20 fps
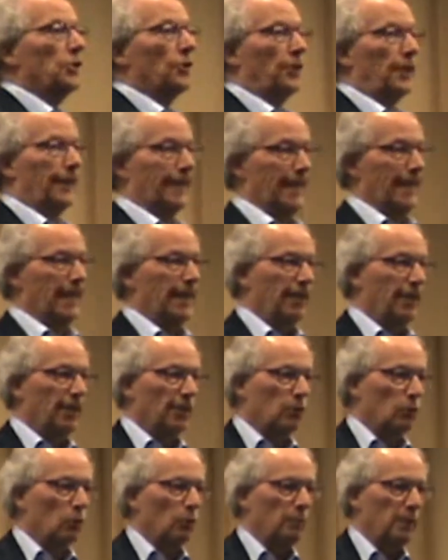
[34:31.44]
think that
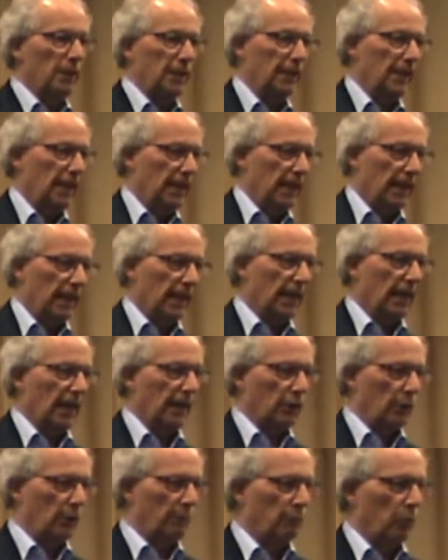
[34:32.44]
there will be a
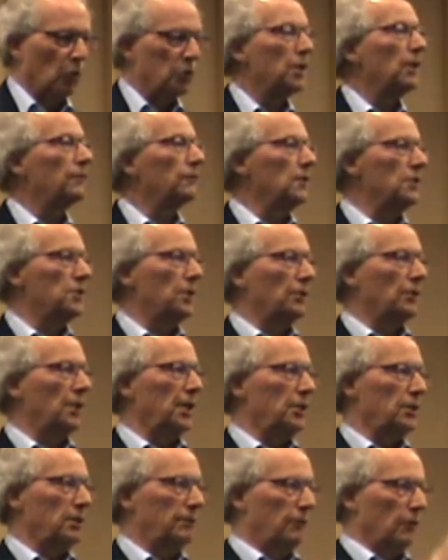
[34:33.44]
positive
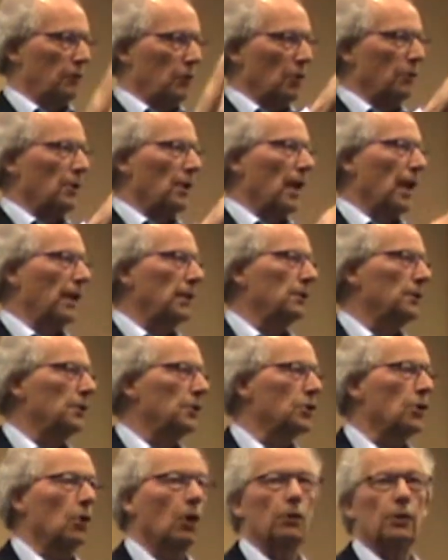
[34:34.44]
consideration for Northern Ireland and
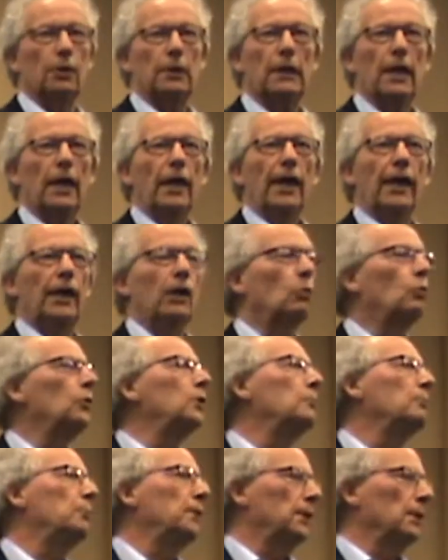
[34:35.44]
Scotland, and it
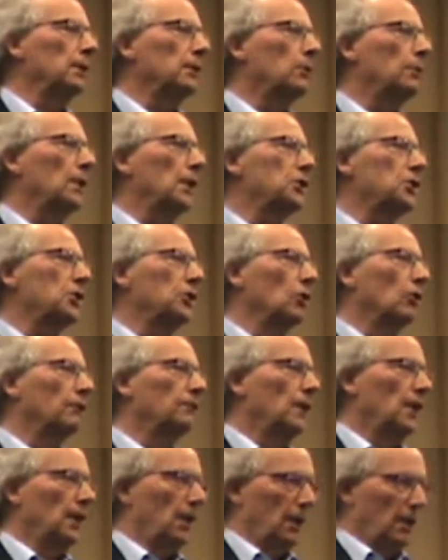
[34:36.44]
wouldn't be a question
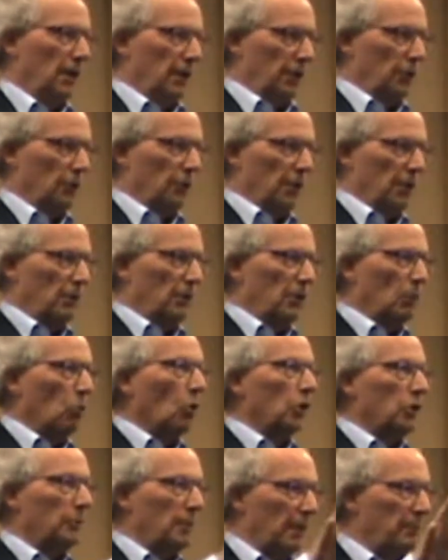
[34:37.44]
of, they
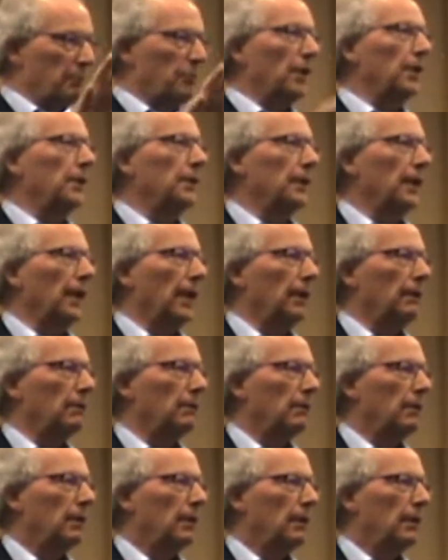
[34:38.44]
want to make Britain
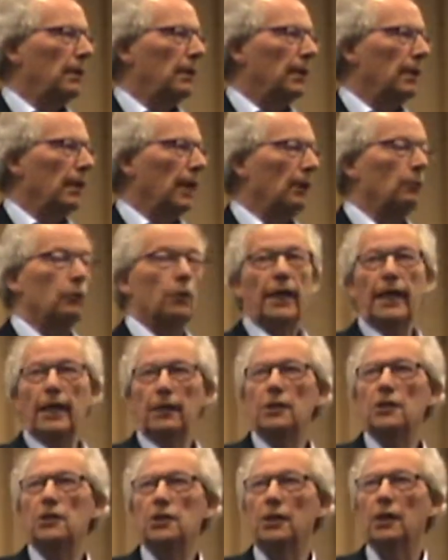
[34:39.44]
again. I would hate
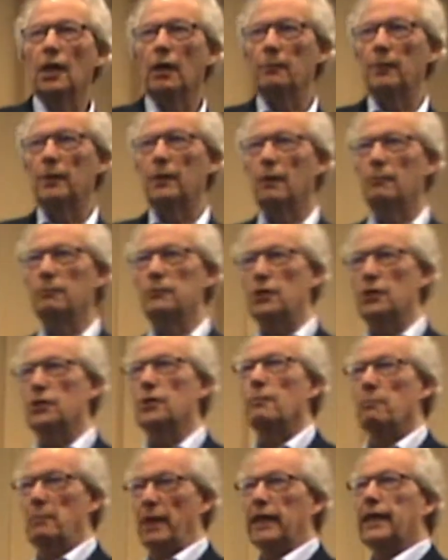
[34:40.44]
to see that become
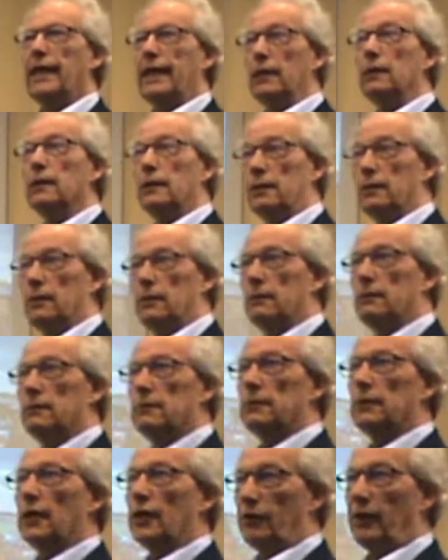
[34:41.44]
just make England
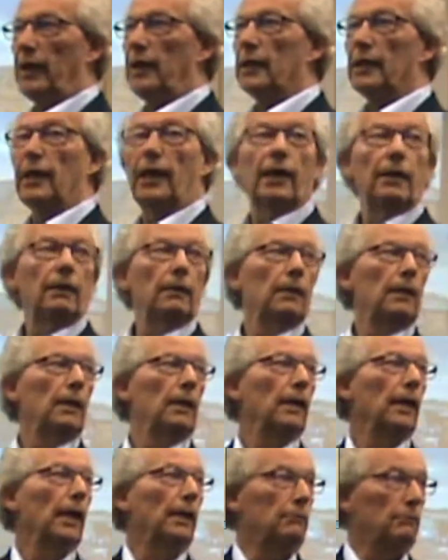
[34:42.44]
great again,
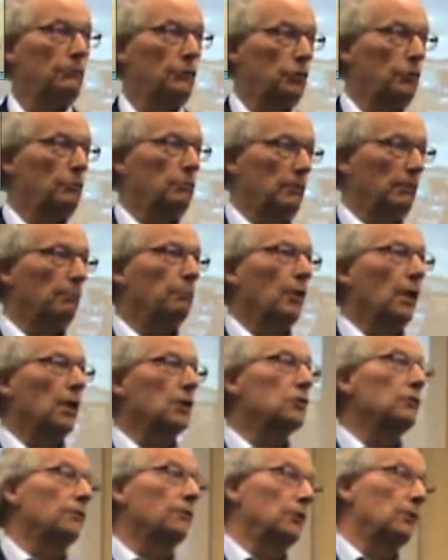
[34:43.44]
and
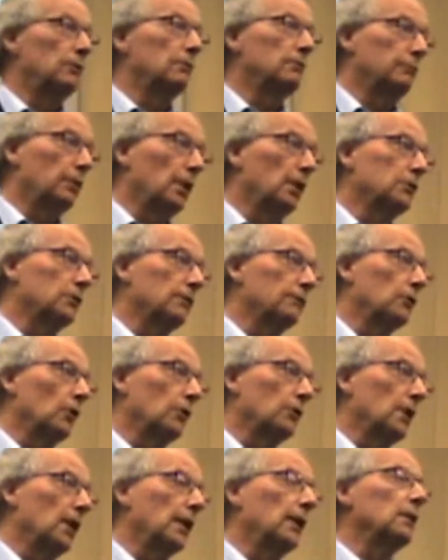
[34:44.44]
parts of
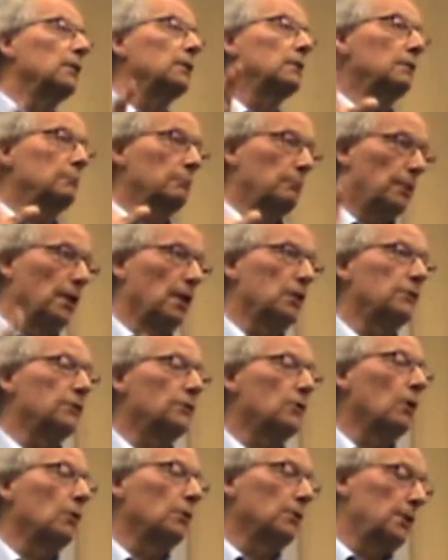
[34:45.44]
Northern Ireland, parts of
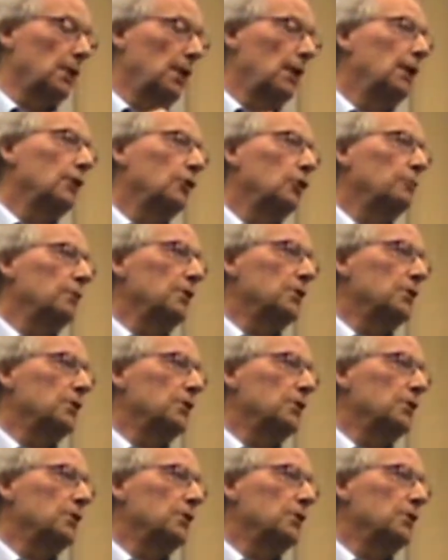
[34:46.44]
Scotland to be